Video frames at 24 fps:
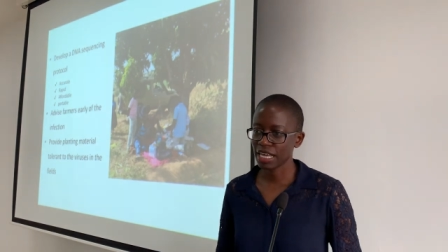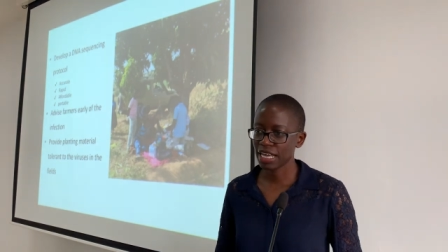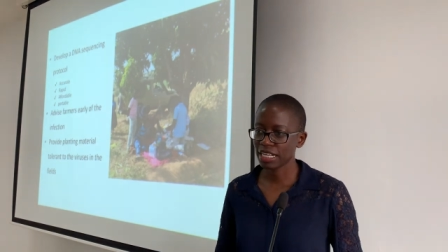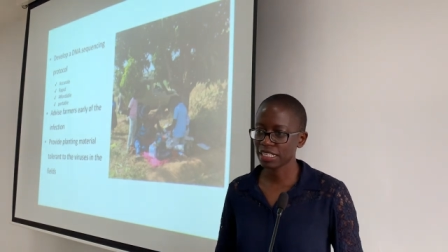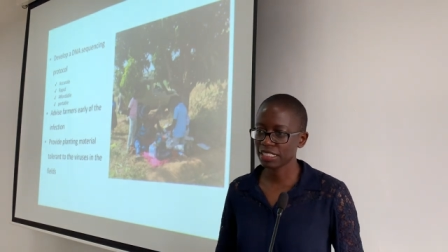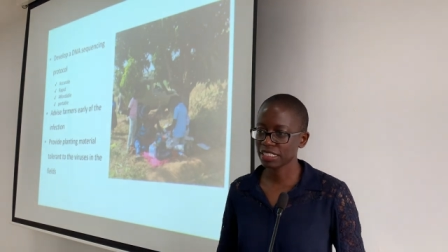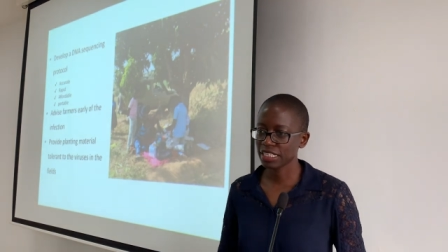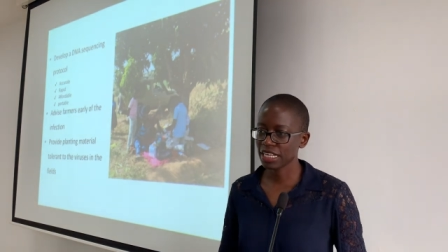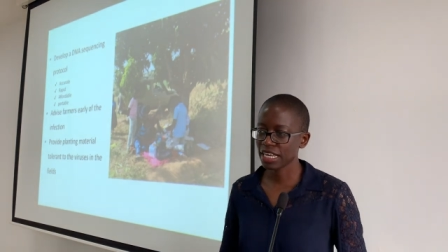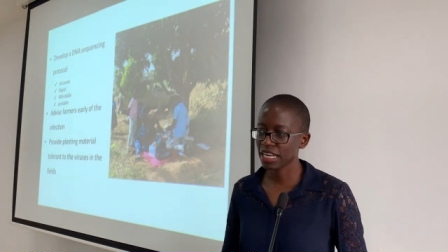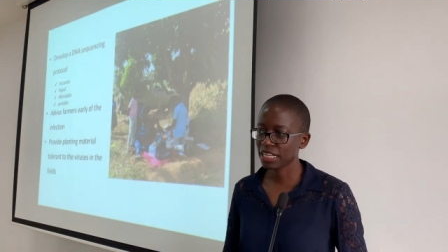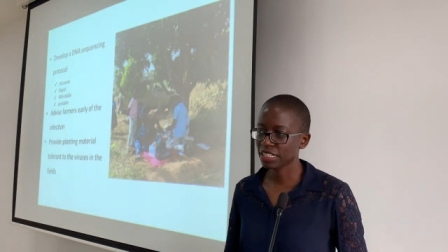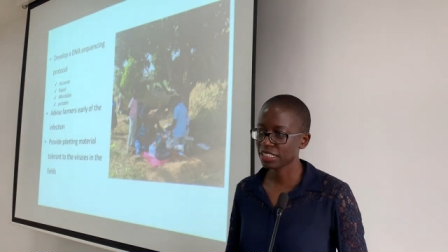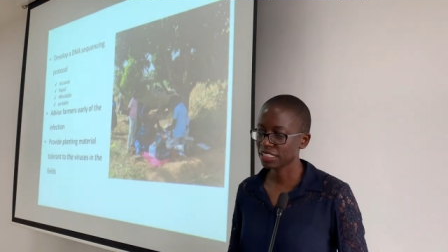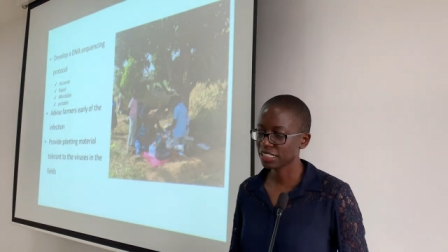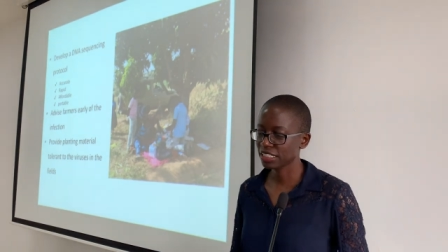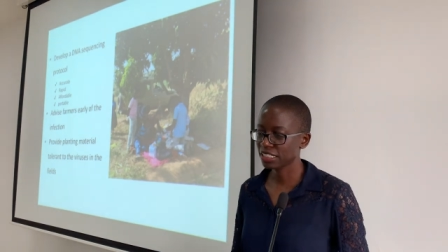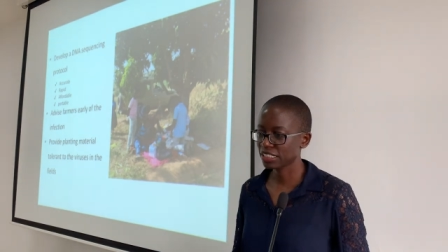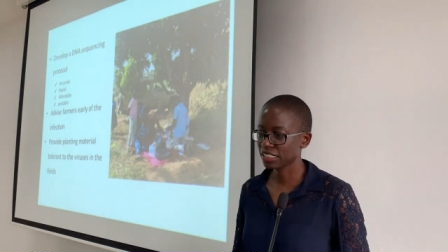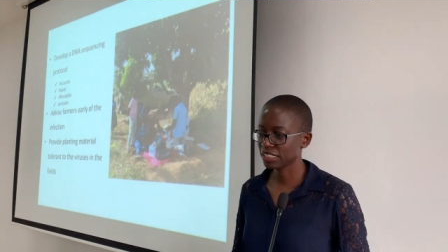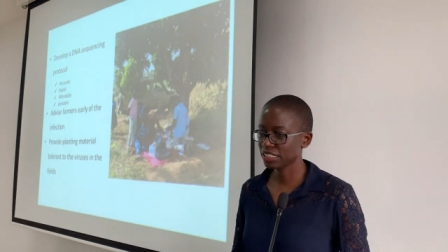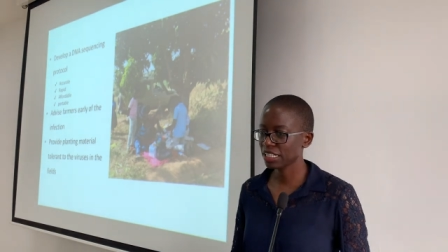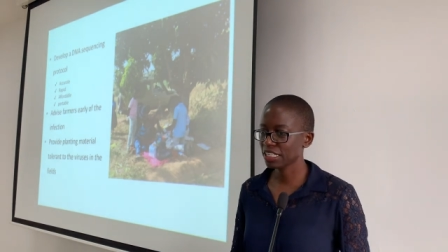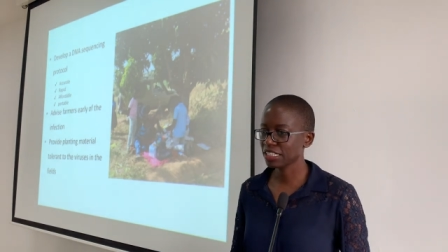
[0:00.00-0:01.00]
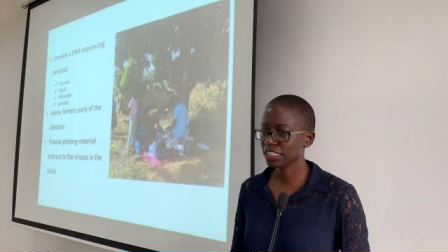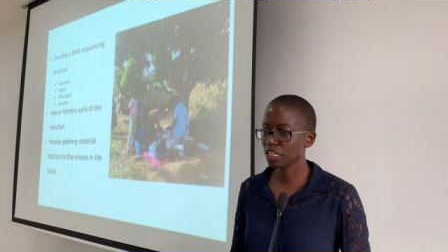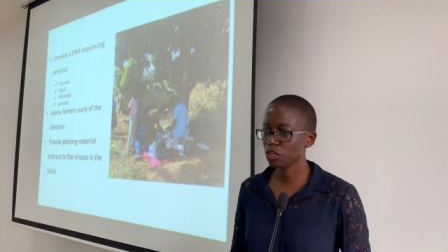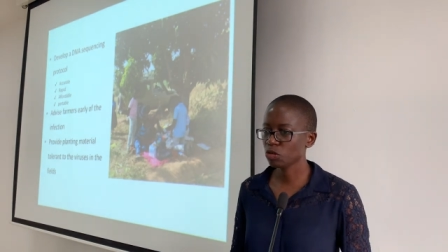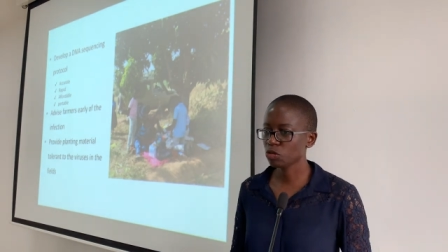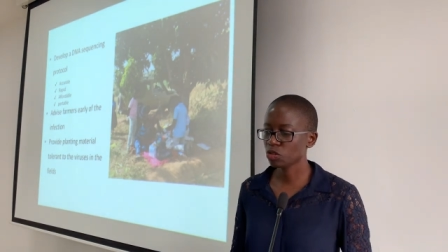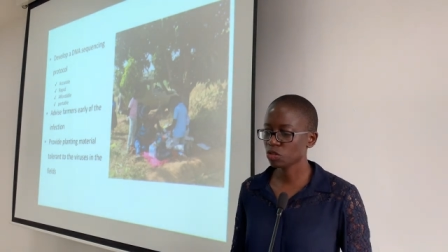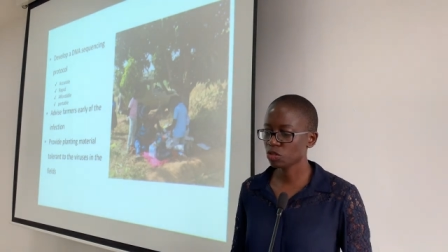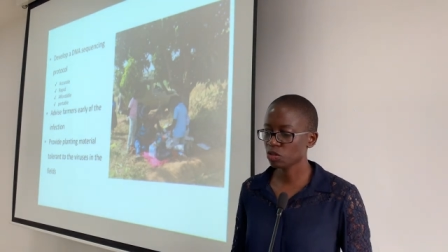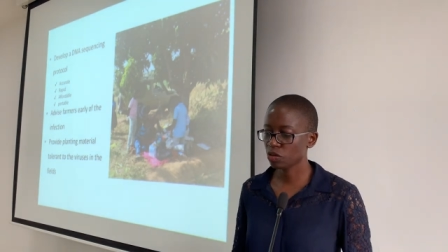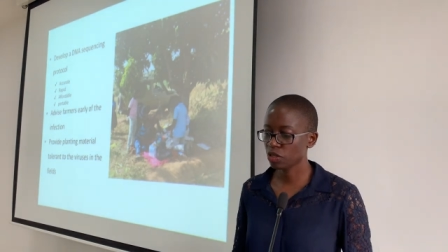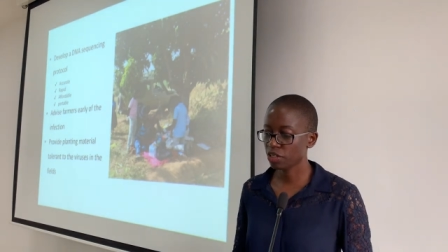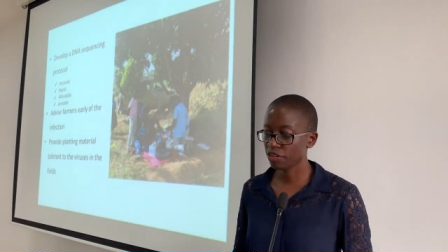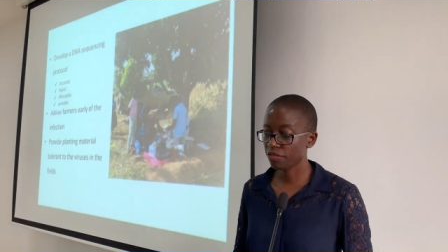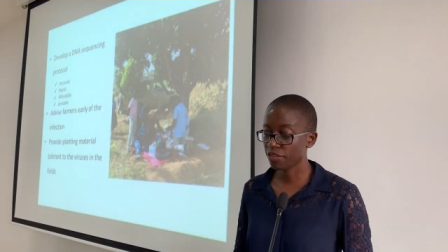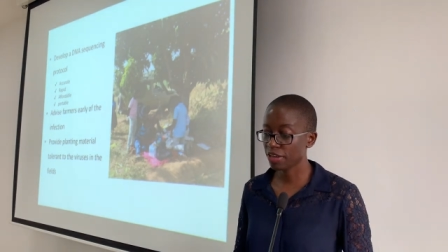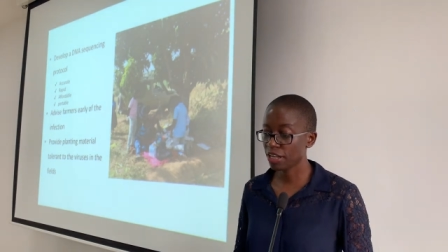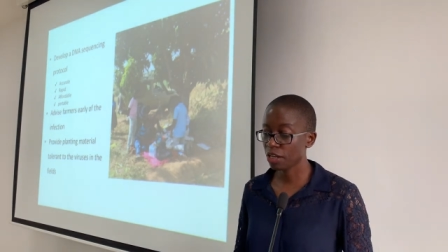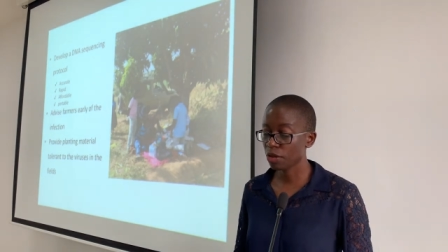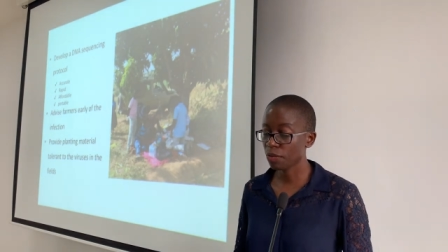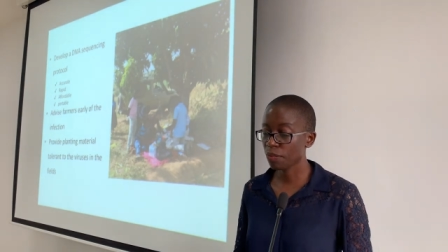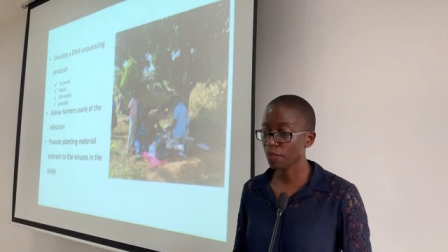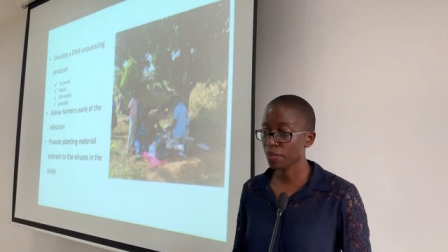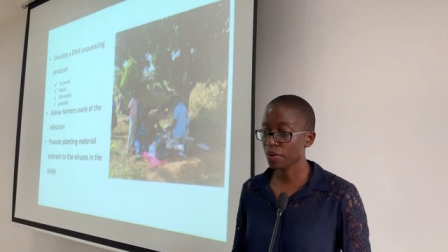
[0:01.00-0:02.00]
and scientists set out to
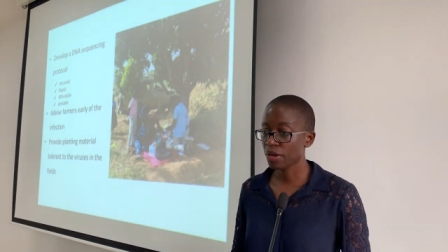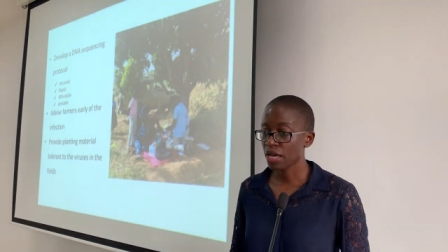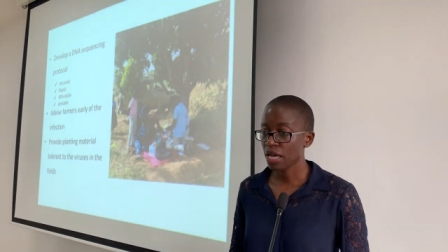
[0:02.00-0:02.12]
develop